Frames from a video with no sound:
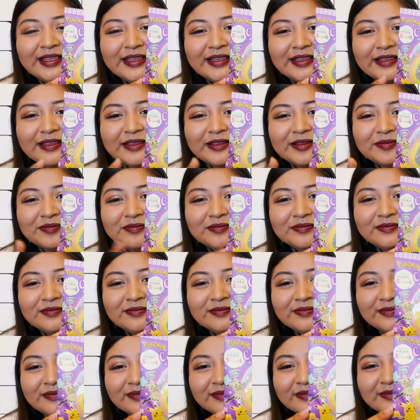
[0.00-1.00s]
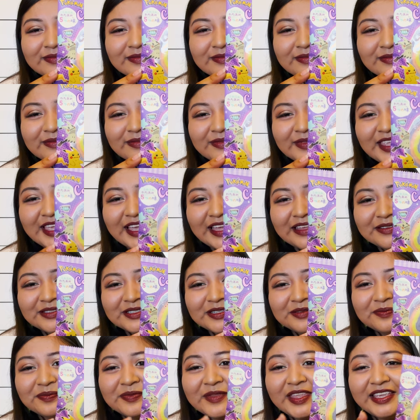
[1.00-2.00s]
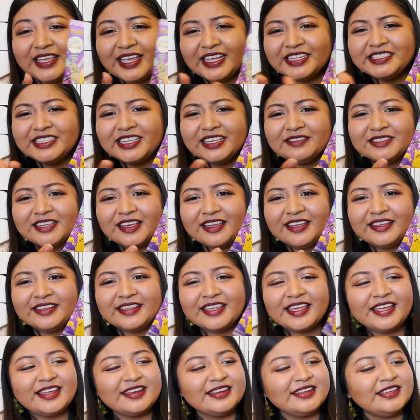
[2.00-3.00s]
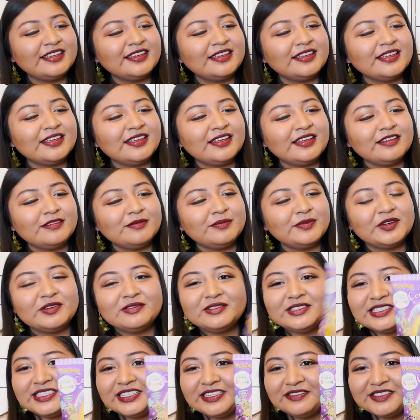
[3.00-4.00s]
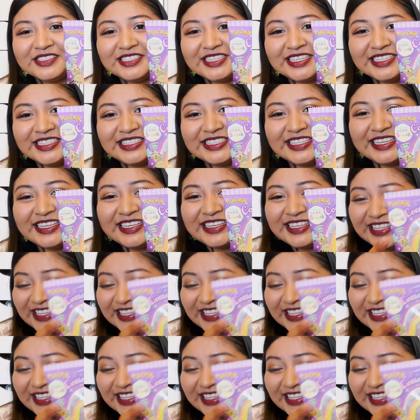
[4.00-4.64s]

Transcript: Um, yeah, so. And she loves cotton candy, um, but we'll see if she eats it.